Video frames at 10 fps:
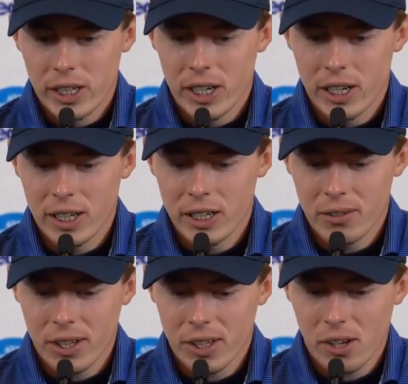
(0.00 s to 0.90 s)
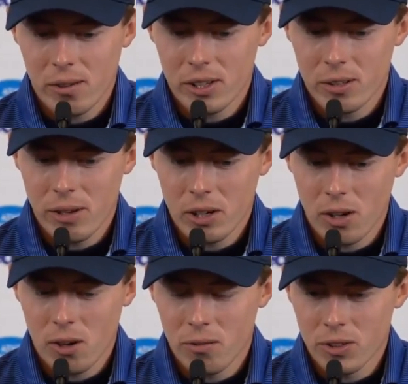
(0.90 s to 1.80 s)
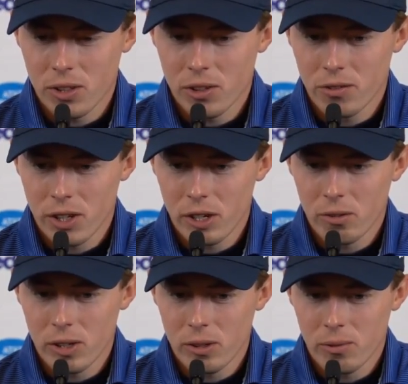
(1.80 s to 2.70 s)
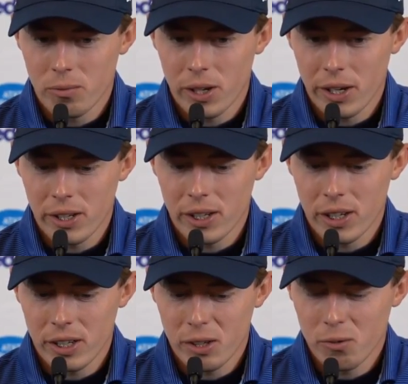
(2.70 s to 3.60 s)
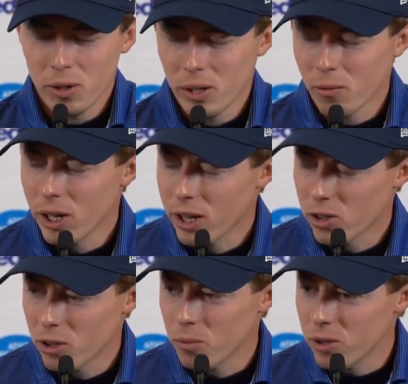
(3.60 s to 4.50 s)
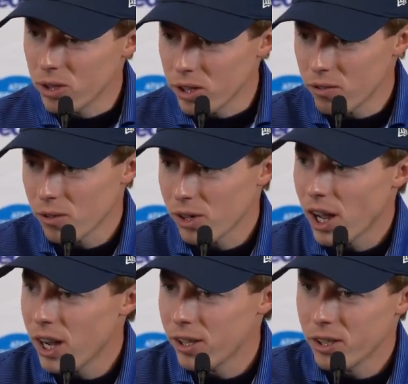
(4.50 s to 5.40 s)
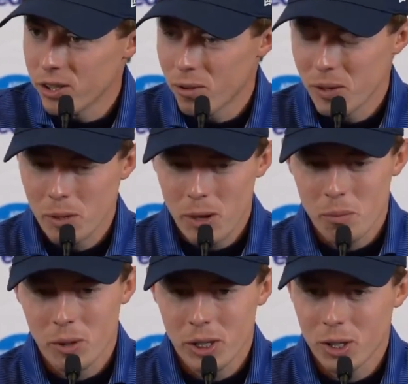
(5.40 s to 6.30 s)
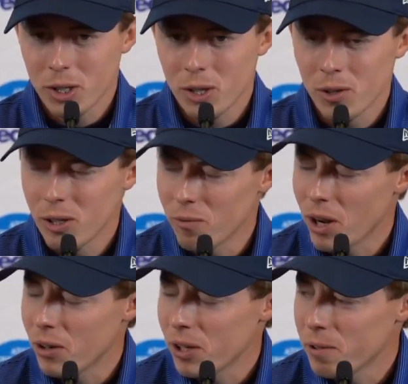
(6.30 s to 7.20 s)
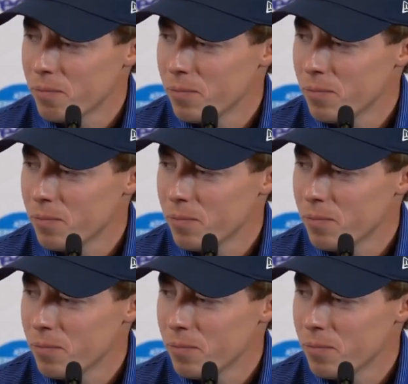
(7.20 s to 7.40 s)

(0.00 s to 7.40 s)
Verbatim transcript: uh, he was asking questions about golf and stuff. So uh, we had a, uh, a, really really enjoyable uh, front nine, and there's not many better places to do it than around here.